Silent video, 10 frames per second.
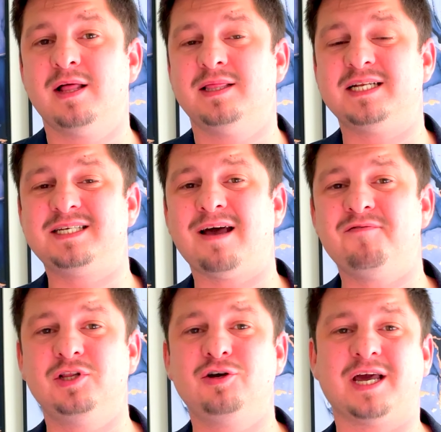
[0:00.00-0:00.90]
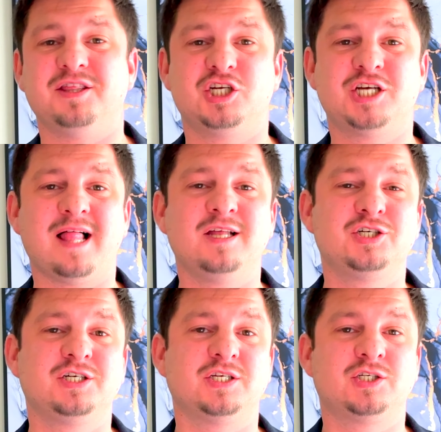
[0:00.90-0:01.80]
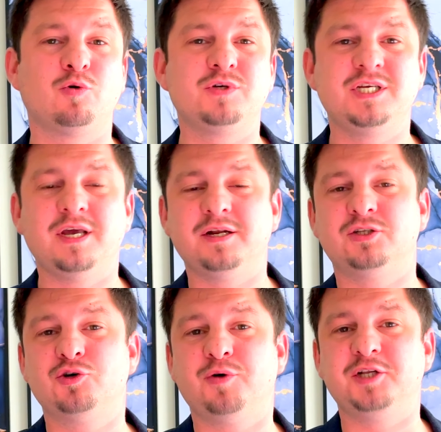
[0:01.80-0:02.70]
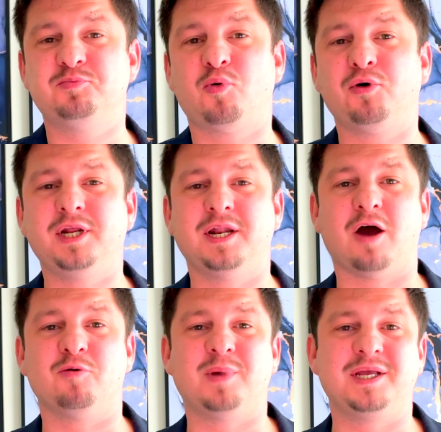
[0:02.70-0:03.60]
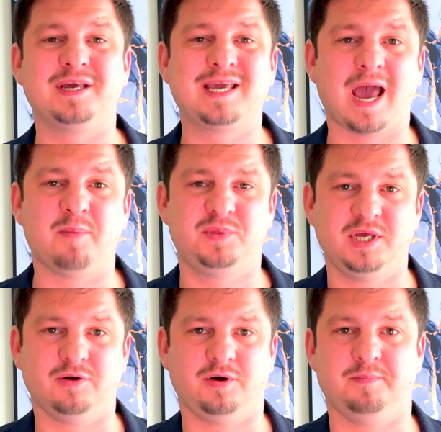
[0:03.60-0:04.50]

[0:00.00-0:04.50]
Let's have a look at the challenges associated to it pointed out by the CAP Theorem.